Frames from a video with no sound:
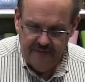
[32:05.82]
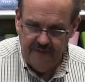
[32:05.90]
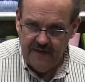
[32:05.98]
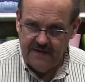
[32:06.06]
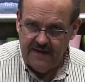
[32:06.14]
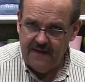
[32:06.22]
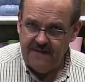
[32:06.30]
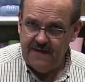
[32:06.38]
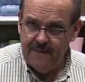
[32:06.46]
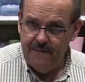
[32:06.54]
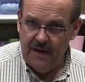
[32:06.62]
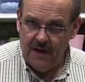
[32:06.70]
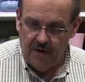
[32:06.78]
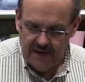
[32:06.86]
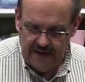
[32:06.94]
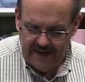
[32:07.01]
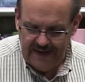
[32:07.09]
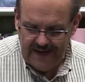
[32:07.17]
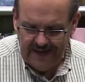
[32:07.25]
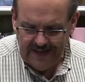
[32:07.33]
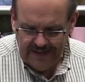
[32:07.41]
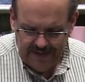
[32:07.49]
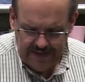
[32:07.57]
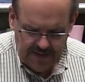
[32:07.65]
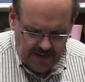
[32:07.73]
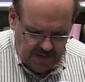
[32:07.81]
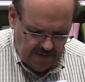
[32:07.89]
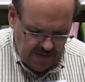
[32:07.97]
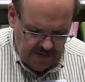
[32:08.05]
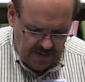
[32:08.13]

the Dusty Miller can get a little